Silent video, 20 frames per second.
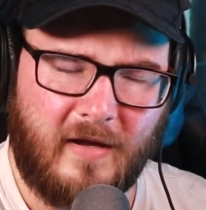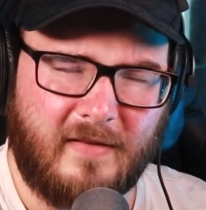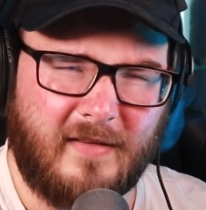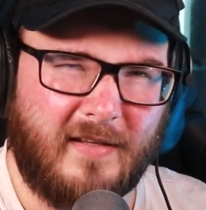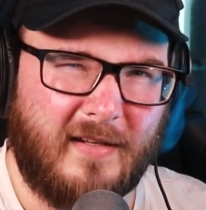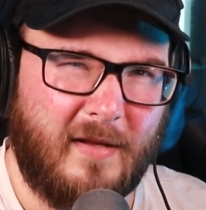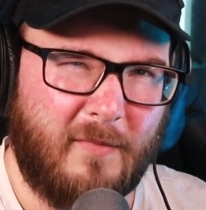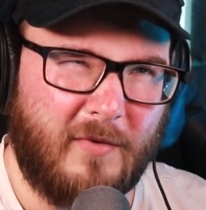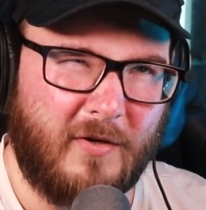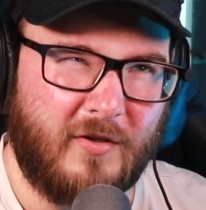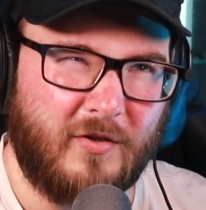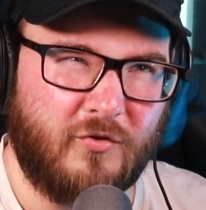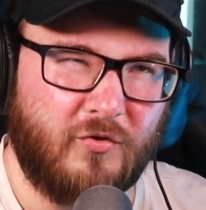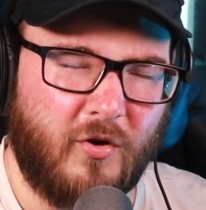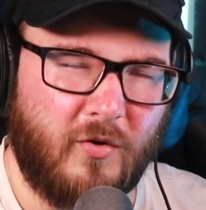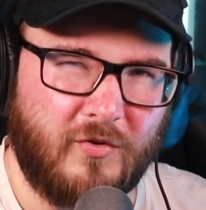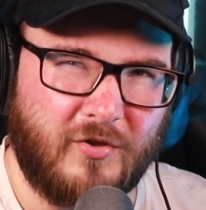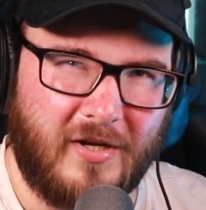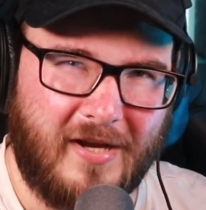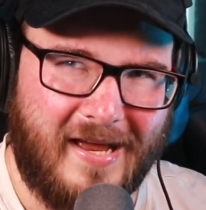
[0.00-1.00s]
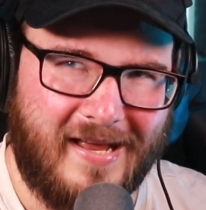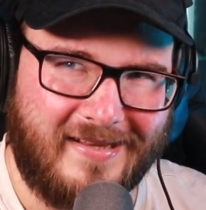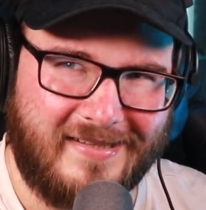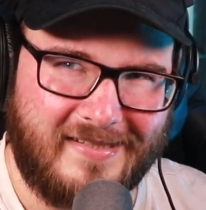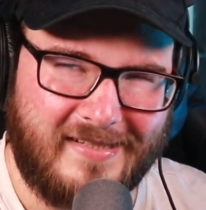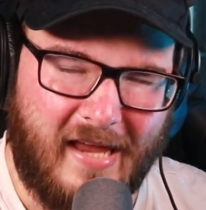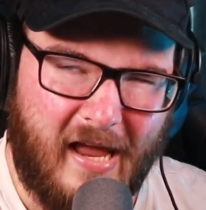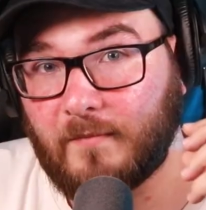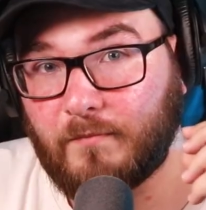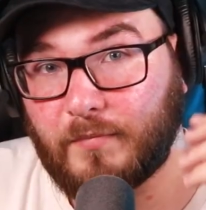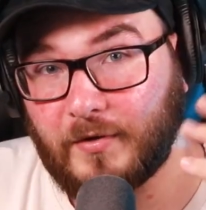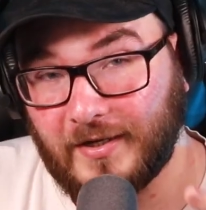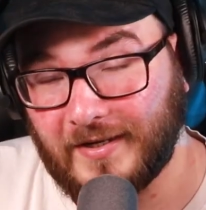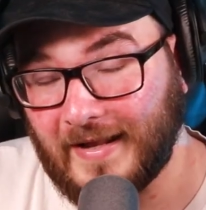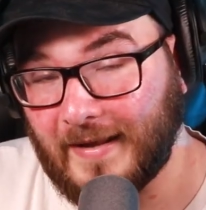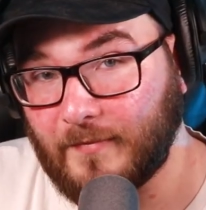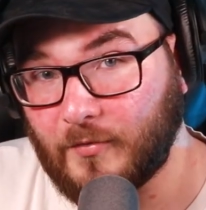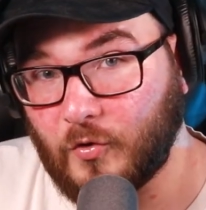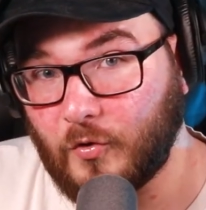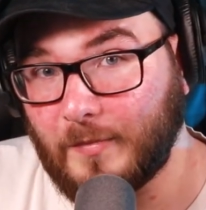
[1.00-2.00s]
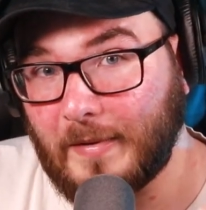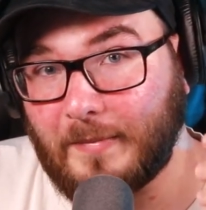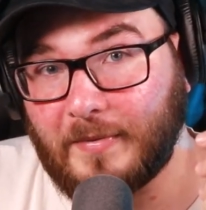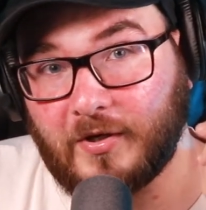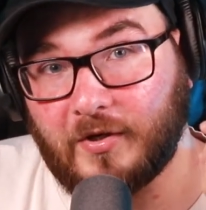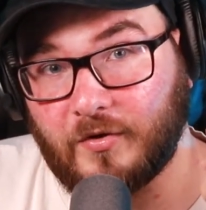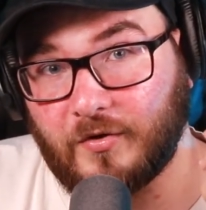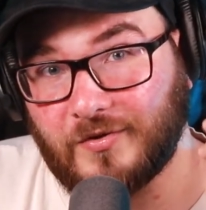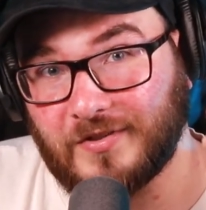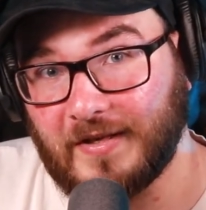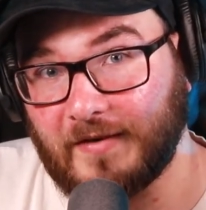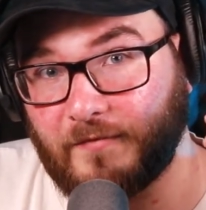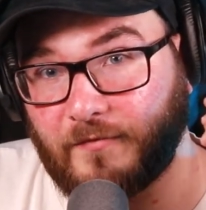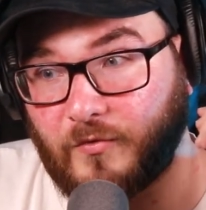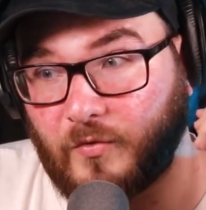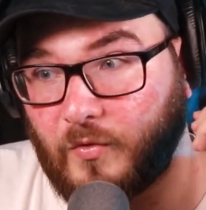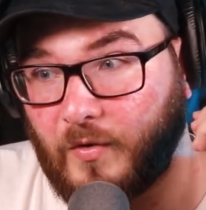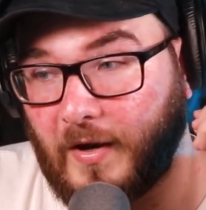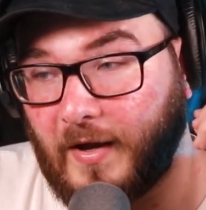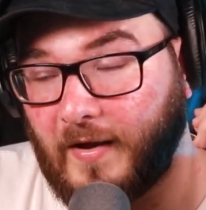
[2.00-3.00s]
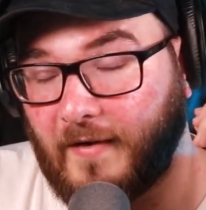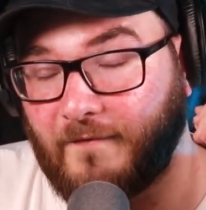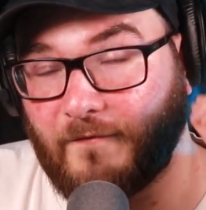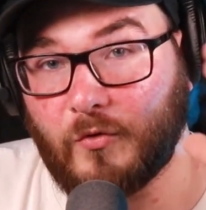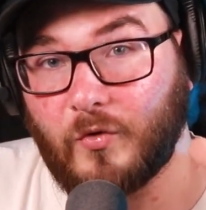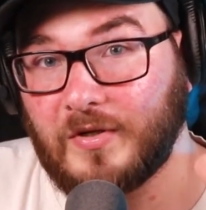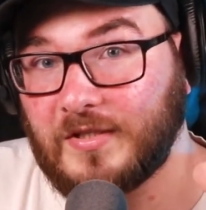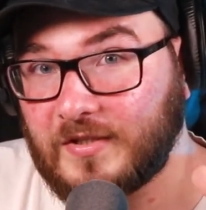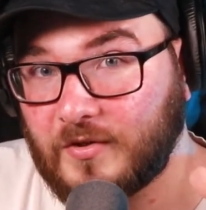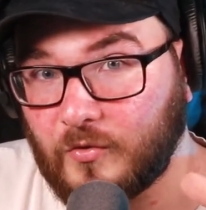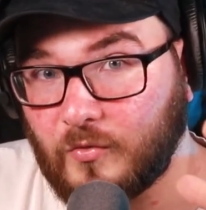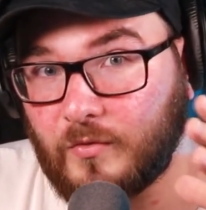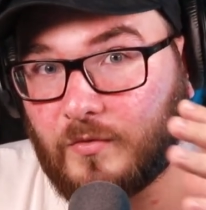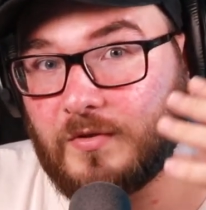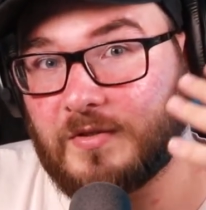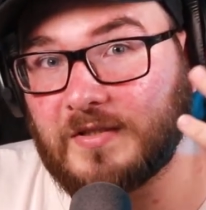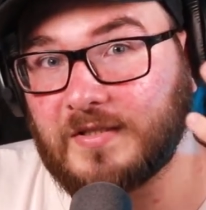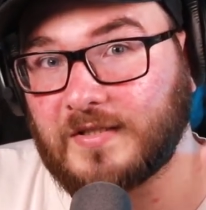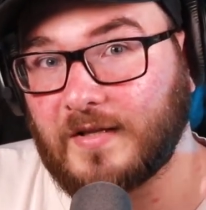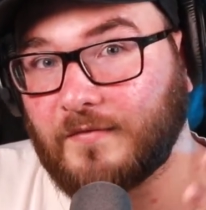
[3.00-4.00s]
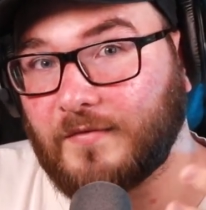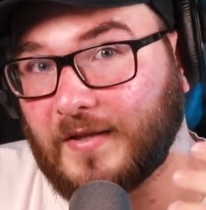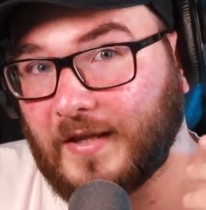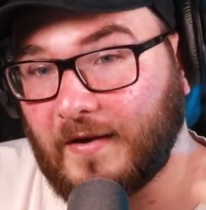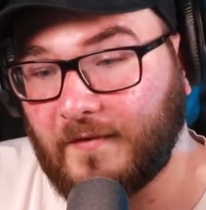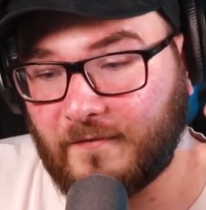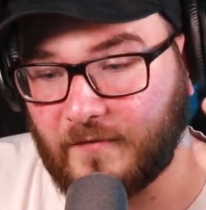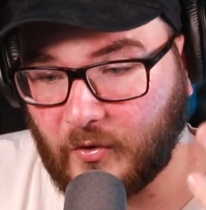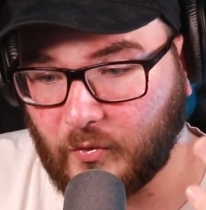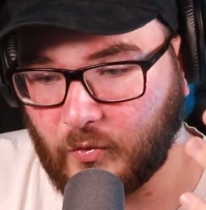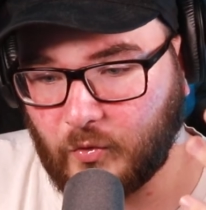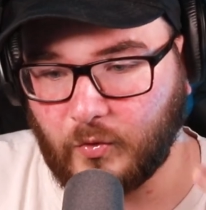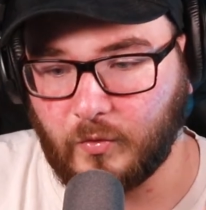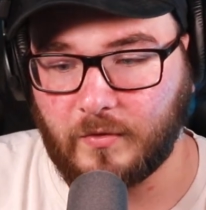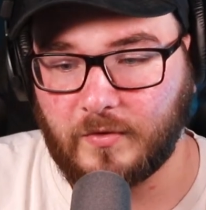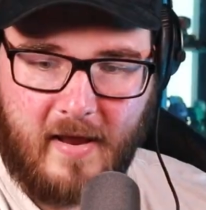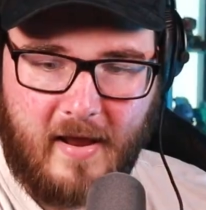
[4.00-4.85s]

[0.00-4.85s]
I think that one controls your headset. Pretty damn cool. Maybe you could use that for voice calls and stuff like that, phone calls.